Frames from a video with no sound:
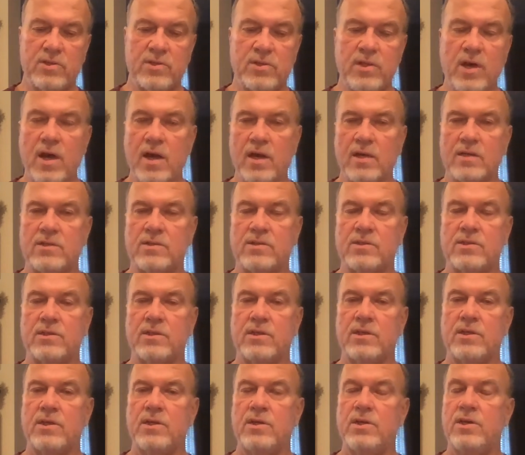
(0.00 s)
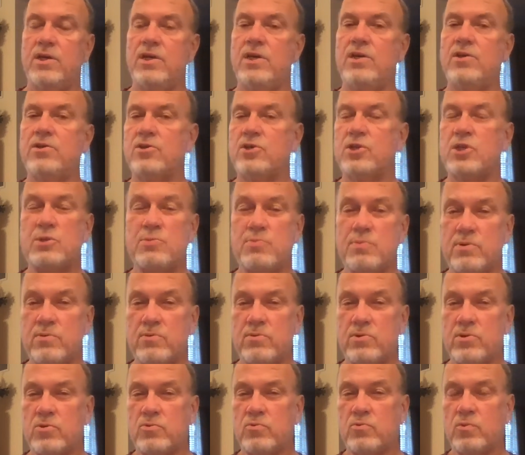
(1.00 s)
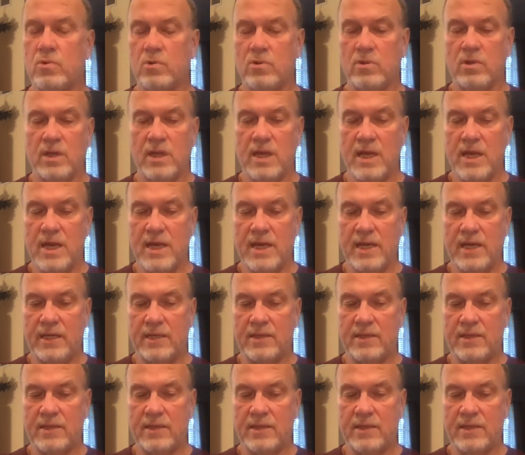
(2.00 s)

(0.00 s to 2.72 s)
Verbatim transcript: thoughts in a spiritual light.